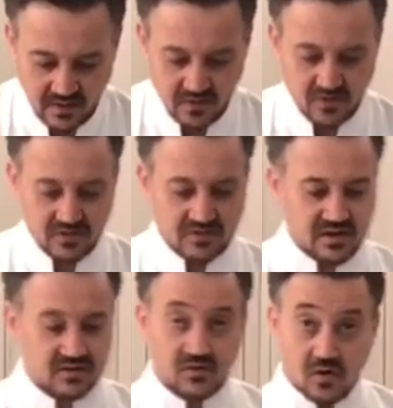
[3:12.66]
You're going to
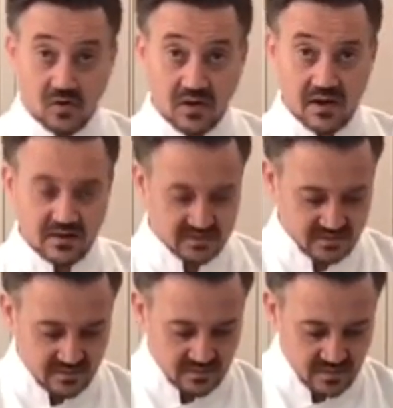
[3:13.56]
take the whole
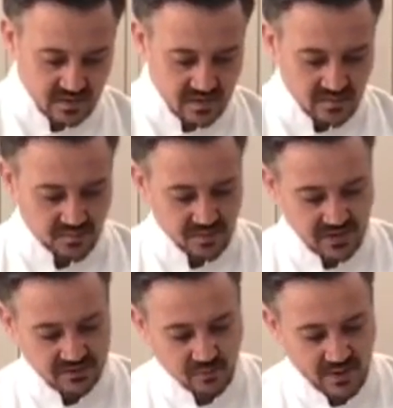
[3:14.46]
eggs, put
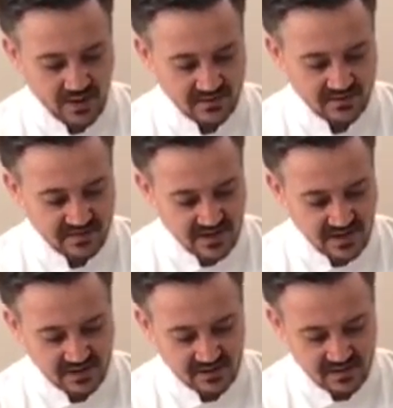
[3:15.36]
as well
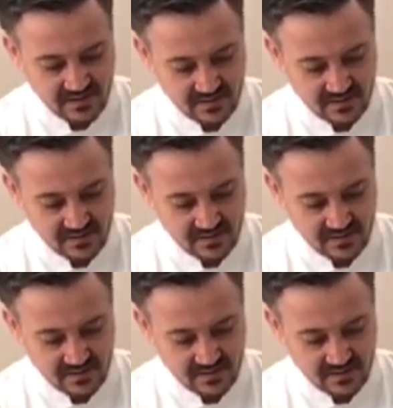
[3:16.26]
inside.